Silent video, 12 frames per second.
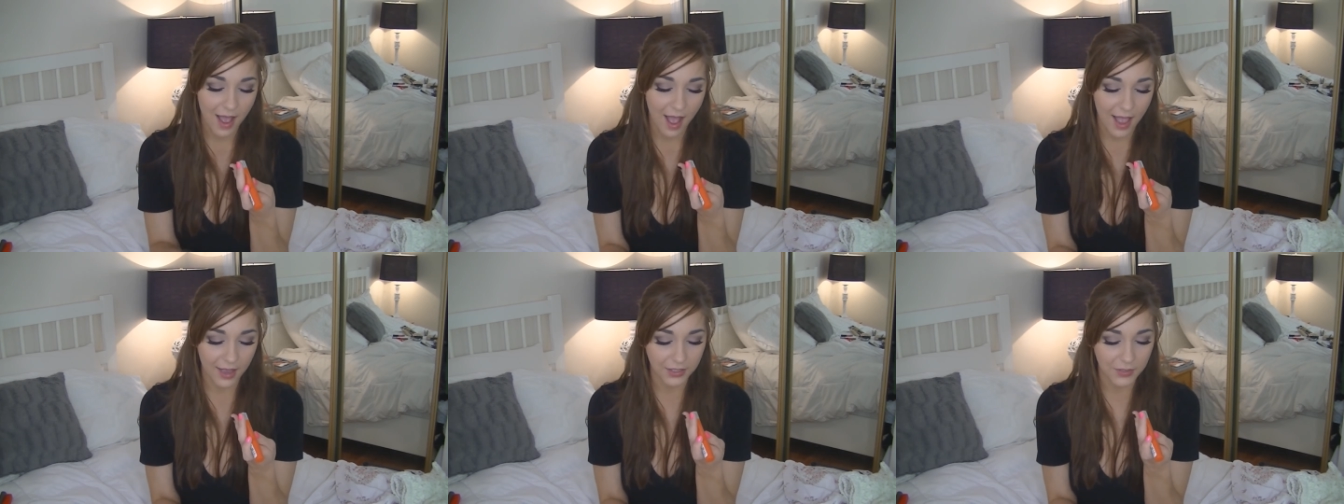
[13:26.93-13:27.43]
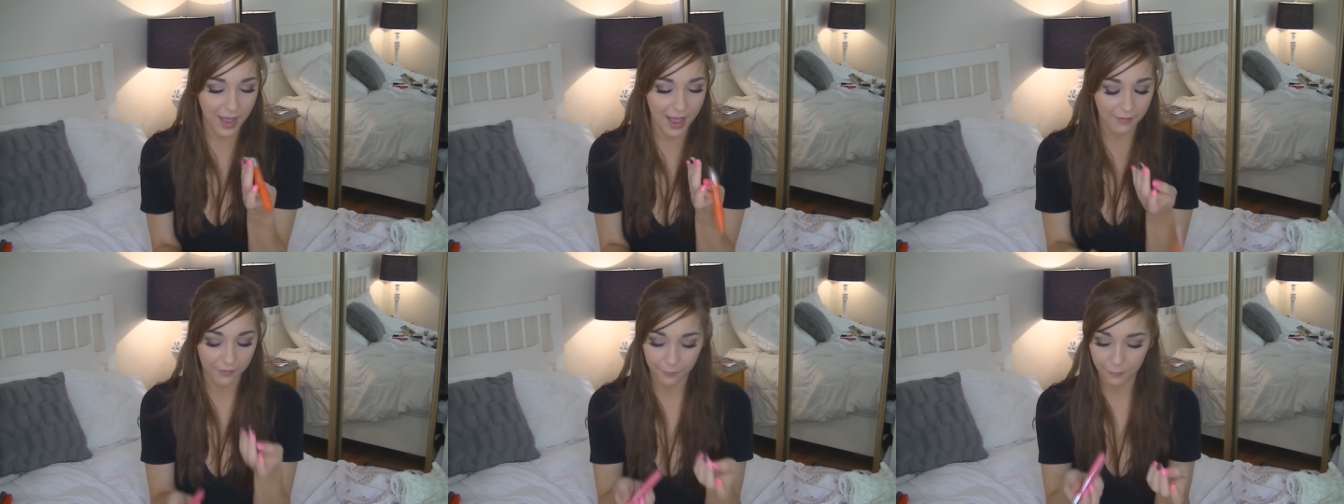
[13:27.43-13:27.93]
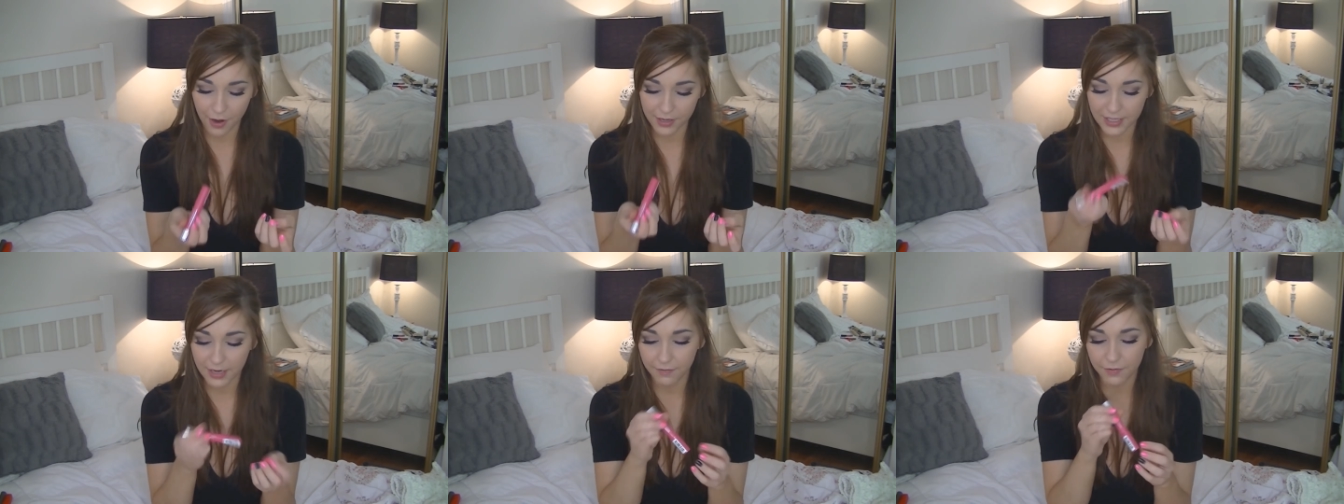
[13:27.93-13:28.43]
I also have
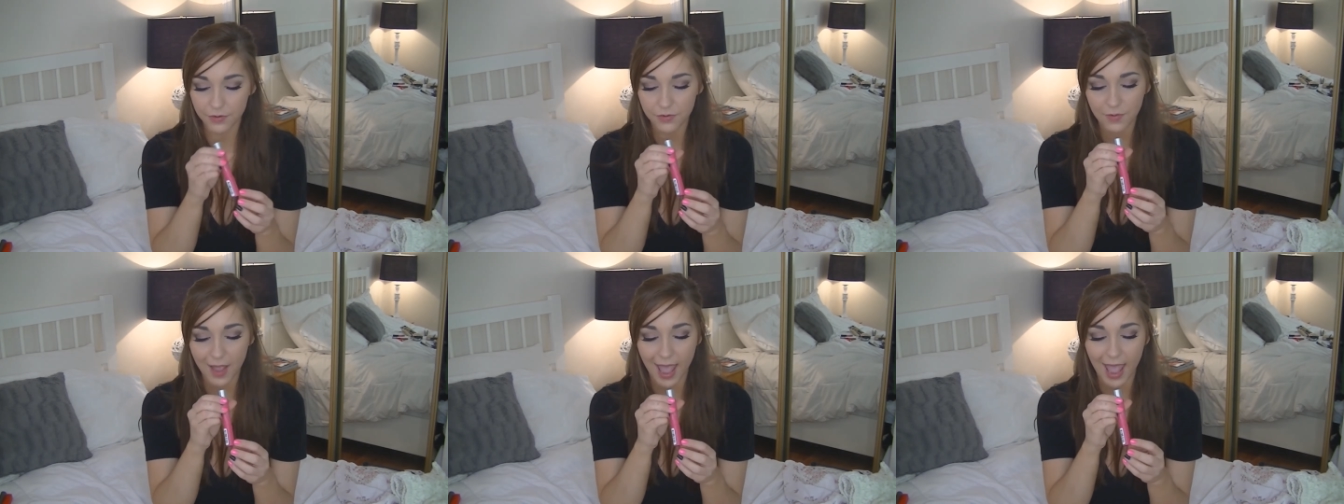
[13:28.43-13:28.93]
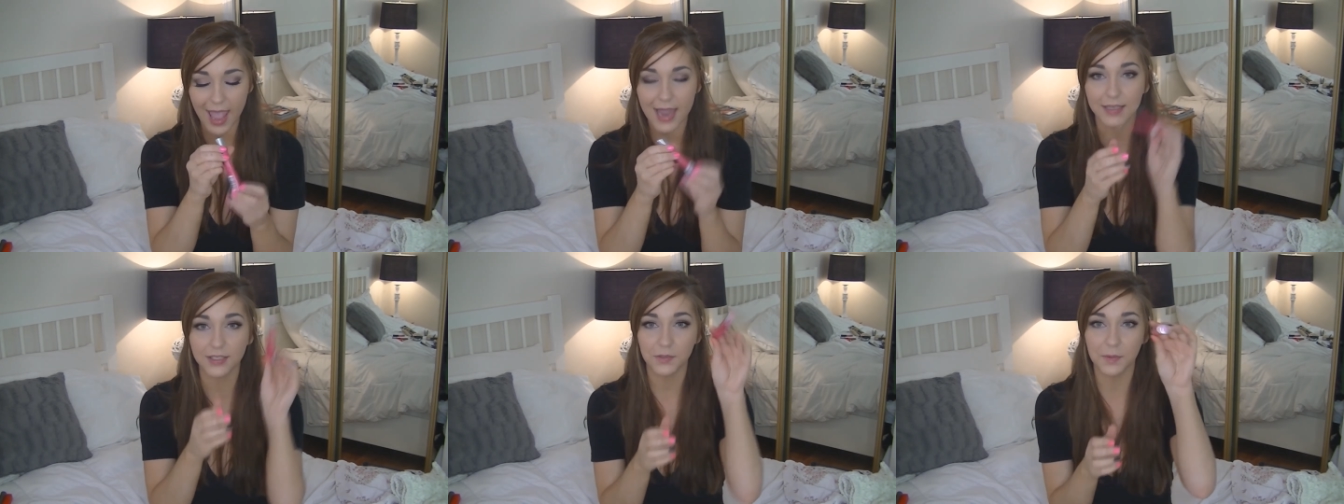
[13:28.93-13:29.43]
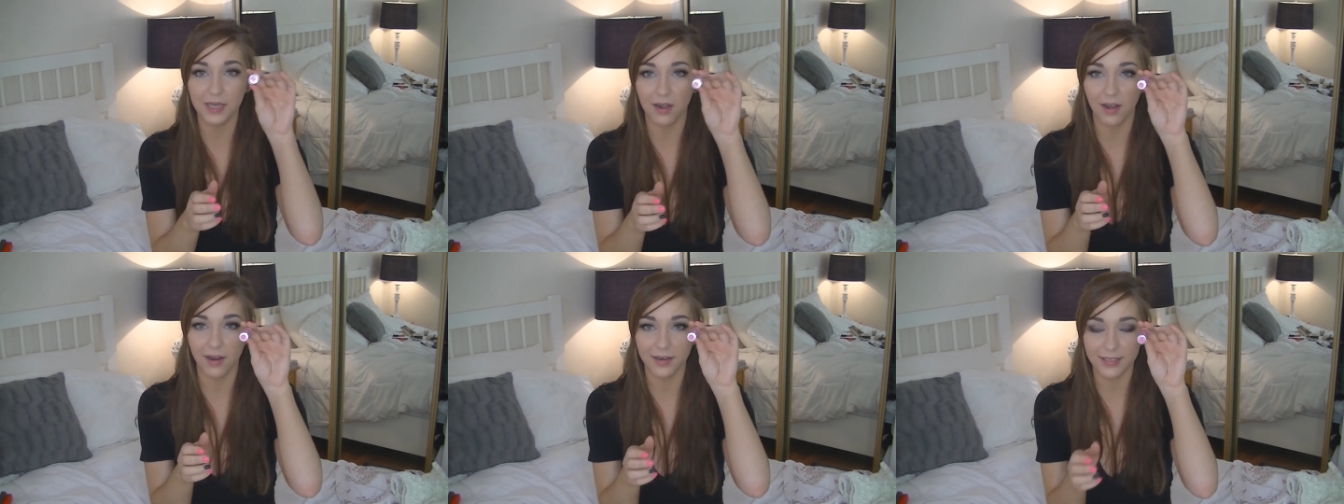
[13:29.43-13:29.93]
Rendezvous and
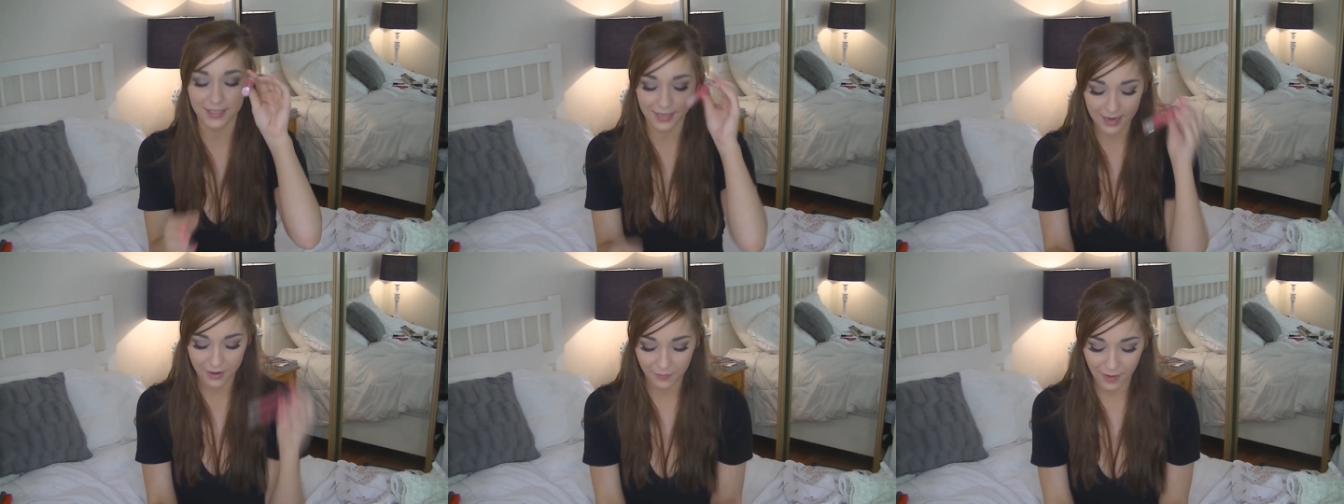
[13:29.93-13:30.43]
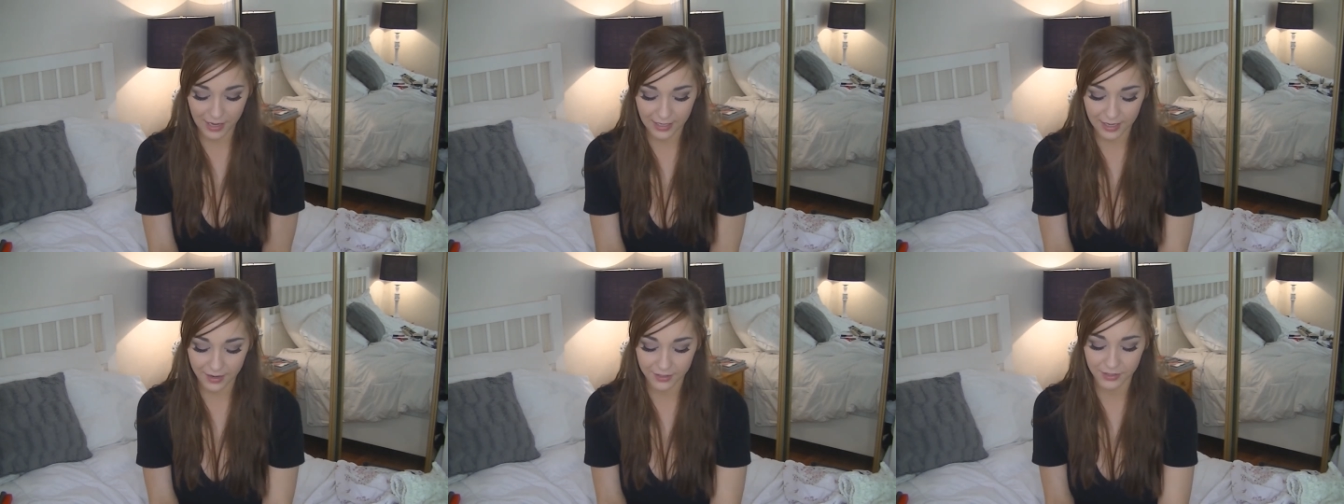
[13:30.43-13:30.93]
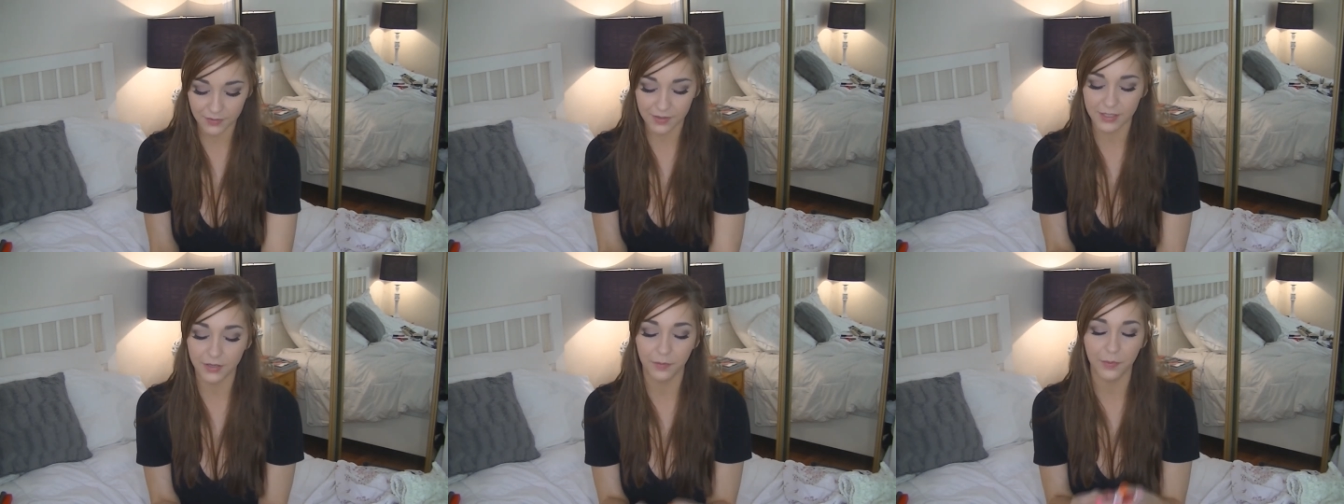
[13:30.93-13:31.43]
Sweetheart right here. So
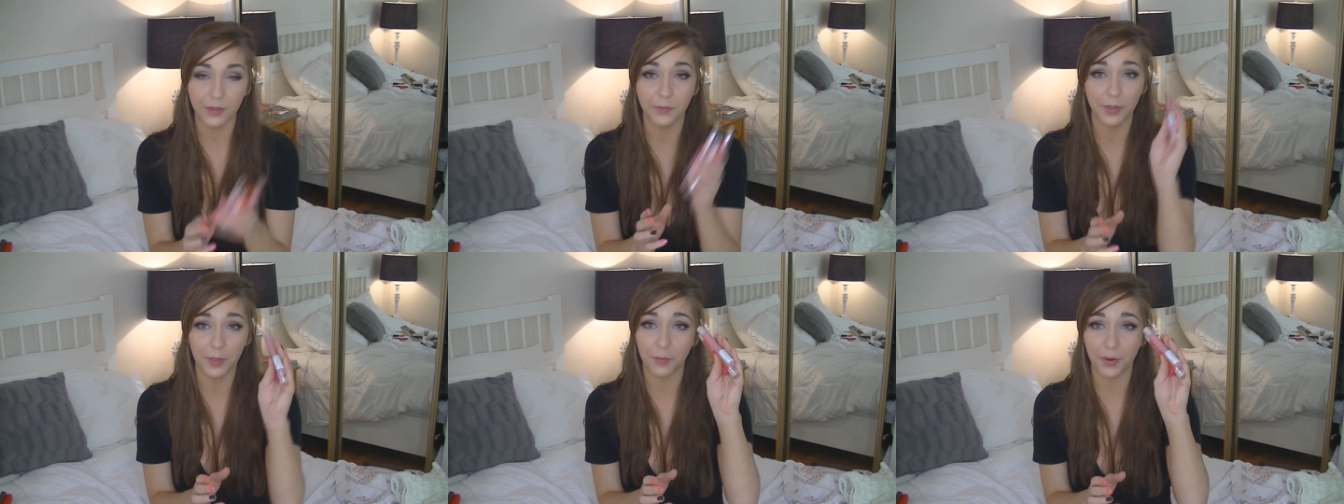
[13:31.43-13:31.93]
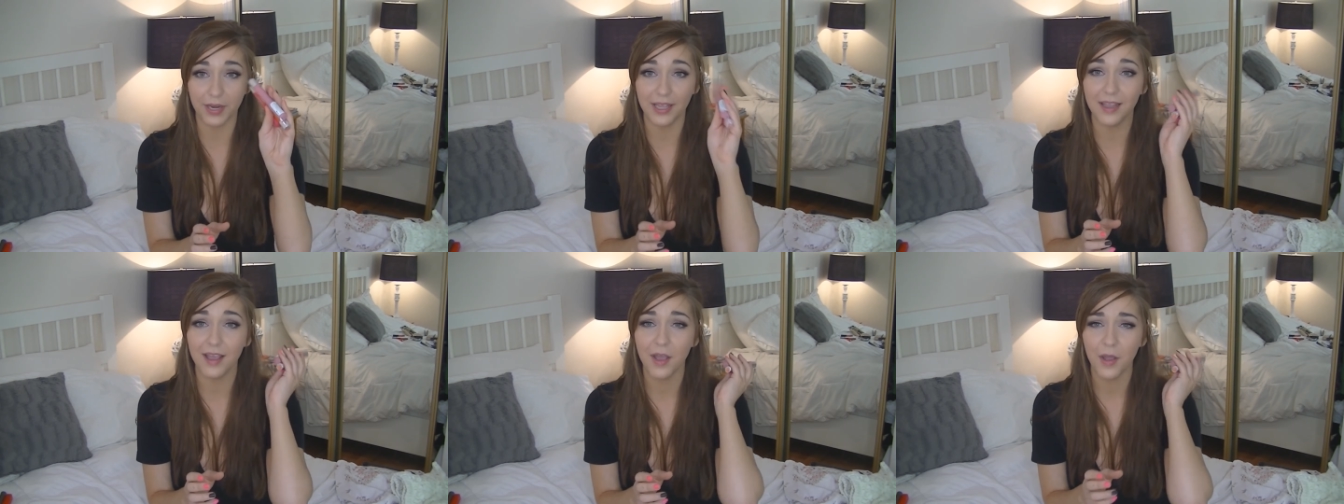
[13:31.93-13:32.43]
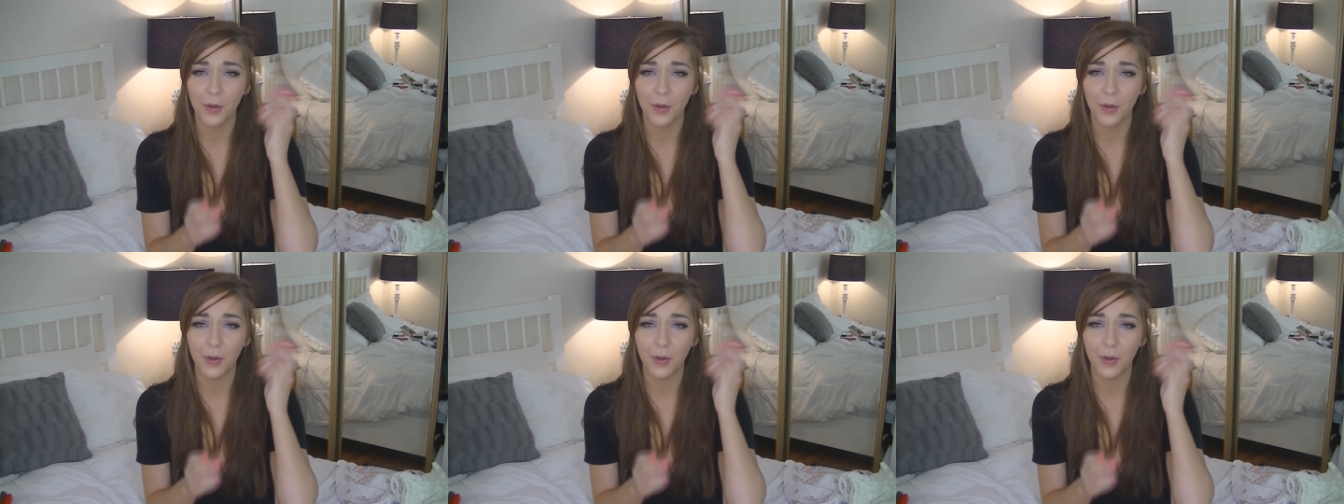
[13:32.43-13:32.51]
these are really, really pretty.